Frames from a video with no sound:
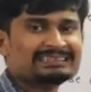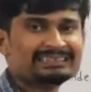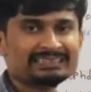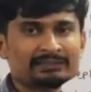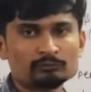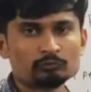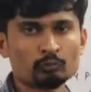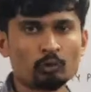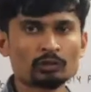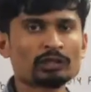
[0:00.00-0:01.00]
the
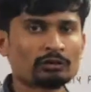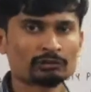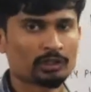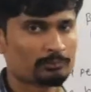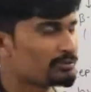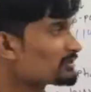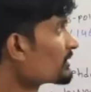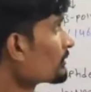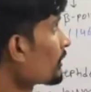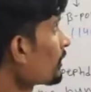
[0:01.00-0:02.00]
worn out
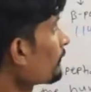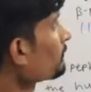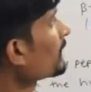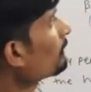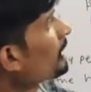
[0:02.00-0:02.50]
RBC, or after